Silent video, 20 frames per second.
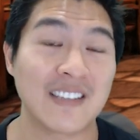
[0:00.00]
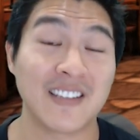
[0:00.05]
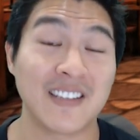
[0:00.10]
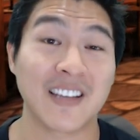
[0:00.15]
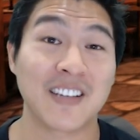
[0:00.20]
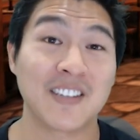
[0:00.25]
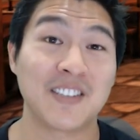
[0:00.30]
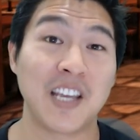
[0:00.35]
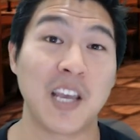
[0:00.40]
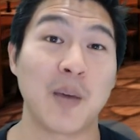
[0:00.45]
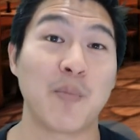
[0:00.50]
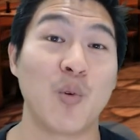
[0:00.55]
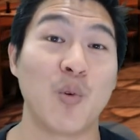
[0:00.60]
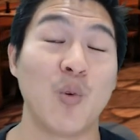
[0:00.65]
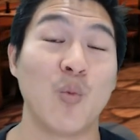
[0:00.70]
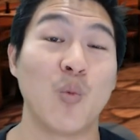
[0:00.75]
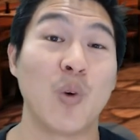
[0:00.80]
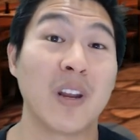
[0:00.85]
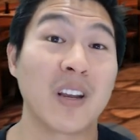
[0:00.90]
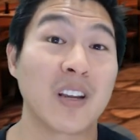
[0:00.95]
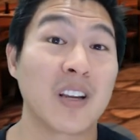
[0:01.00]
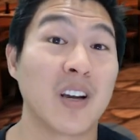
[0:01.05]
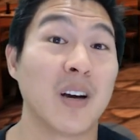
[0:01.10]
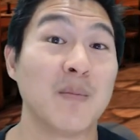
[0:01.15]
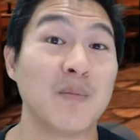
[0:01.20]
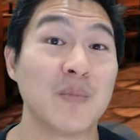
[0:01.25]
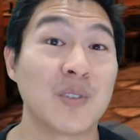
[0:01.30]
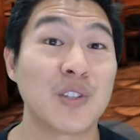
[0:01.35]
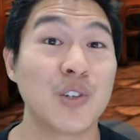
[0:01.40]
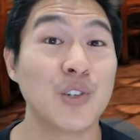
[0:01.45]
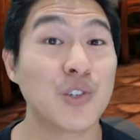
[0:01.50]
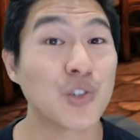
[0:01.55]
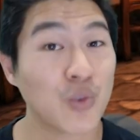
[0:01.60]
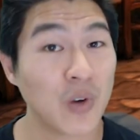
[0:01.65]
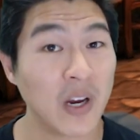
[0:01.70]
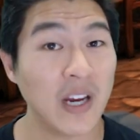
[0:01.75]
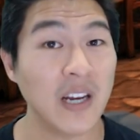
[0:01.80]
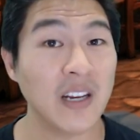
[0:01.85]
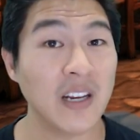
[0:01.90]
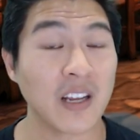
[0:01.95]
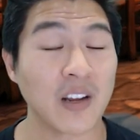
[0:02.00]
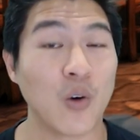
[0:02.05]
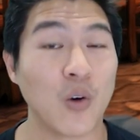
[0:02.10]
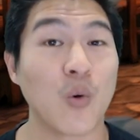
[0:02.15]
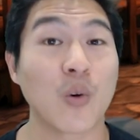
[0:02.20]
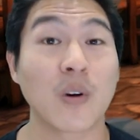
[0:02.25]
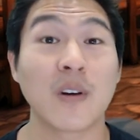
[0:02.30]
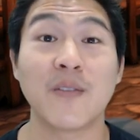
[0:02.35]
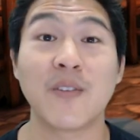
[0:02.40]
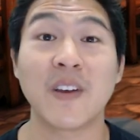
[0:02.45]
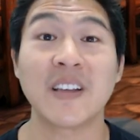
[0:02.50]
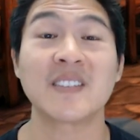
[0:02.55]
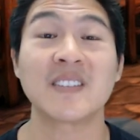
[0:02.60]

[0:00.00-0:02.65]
as an example when it comes to trading or